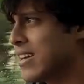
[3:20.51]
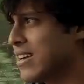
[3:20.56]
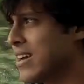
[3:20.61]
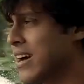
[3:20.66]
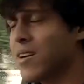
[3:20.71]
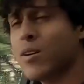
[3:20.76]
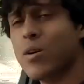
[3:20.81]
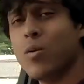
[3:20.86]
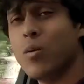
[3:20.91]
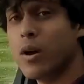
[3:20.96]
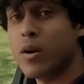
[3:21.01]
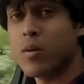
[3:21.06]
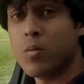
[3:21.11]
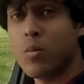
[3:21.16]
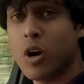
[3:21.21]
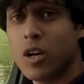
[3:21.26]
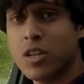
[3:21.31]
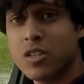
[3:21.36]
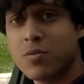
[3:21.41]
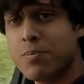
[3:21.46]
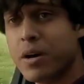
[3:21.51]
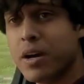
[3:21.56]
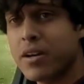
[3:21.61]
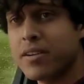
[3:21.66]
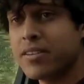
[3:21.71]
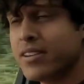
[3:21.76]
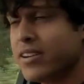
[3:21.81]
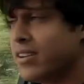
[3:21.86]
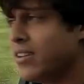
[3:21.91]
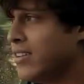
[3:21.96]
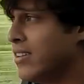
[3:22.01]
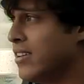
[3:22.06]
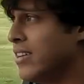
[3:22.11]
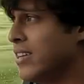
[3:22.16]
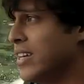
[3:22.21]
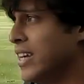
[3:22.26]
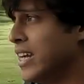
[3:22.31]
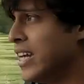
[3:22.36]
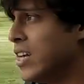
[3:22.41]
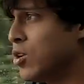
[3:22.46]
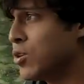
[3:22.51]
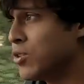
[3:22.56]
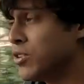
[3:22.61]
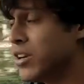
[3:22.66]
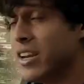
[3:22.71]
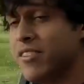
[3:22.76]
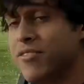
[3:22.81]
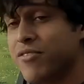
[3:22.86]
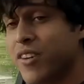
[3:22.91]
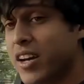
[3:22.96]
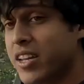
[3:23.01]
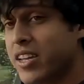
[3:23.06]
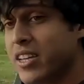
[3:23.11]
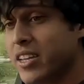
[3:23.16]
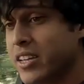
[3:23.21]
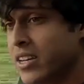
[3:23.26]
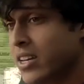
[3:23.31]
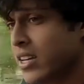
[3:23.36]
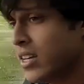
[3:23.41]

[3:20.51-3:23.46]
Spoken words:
I don't know what it was, but it looked really funky.